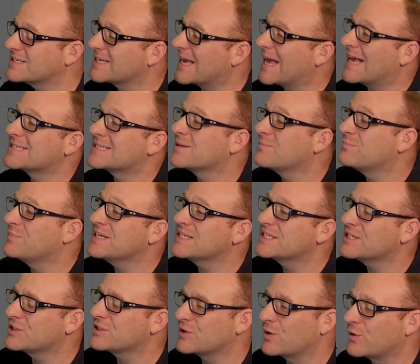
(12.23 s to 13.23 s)
as the
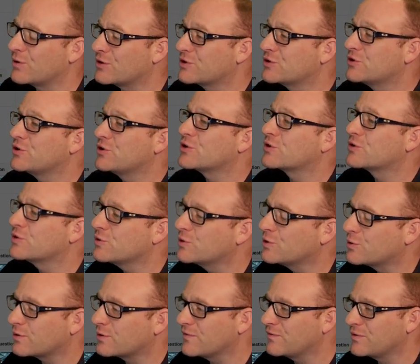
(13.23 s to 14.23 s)
business owner to your Google
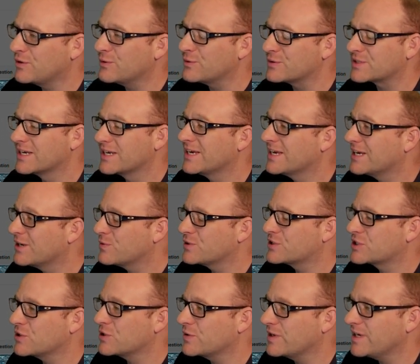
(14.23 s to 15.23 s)
reviews. It was
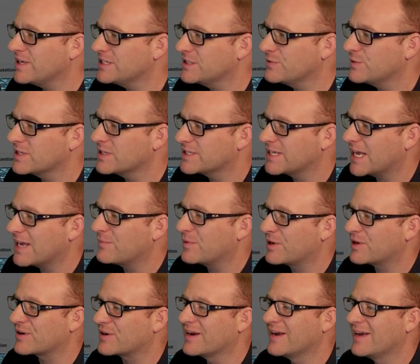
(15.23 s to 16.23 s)
so easy with
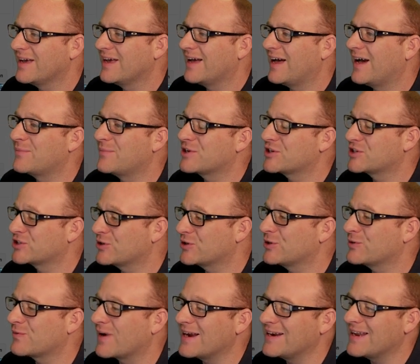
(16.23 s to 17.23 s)
Zapier. I'm going to show
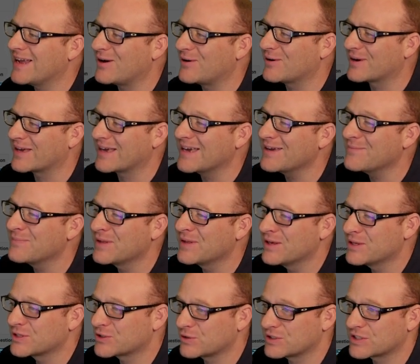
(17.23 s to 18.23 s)
you right now, okay?
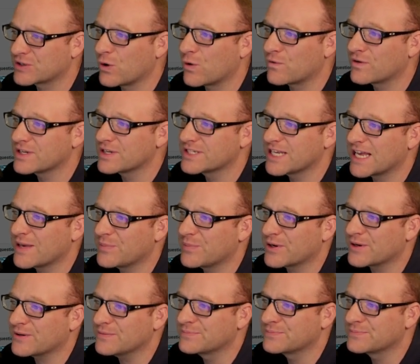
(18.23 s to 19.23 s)
So let's go over to Zapier.